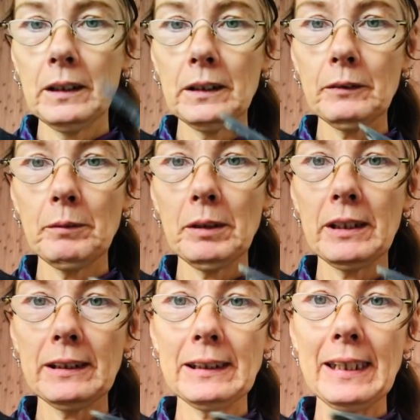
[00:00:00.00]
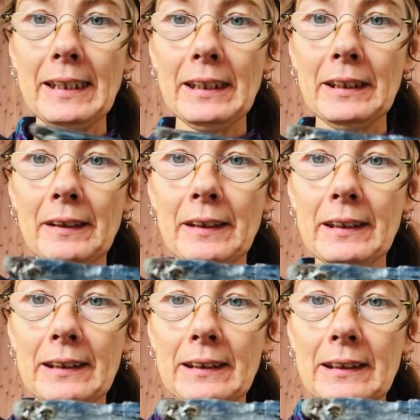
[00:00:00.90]
So I'm going to take
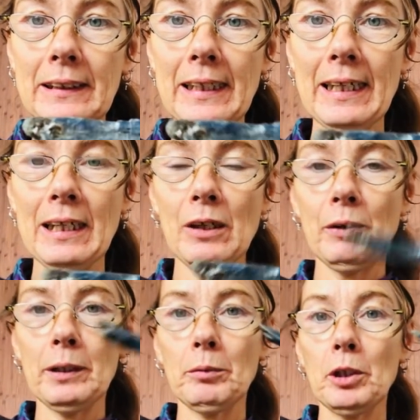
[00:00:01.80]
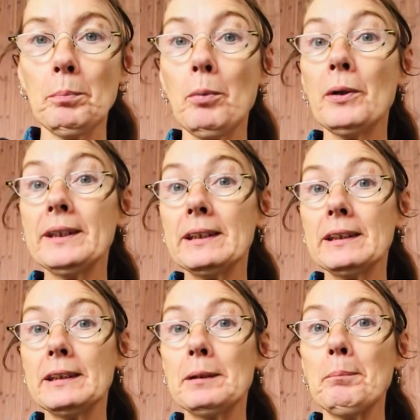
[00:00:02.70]
this now and I'm going to point
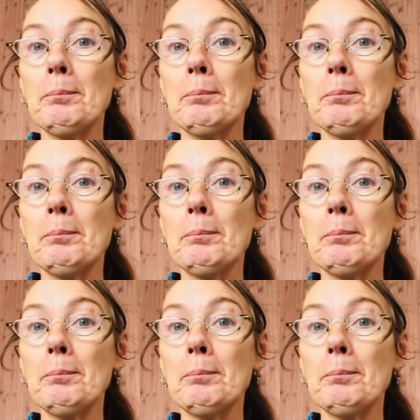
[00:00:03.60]
it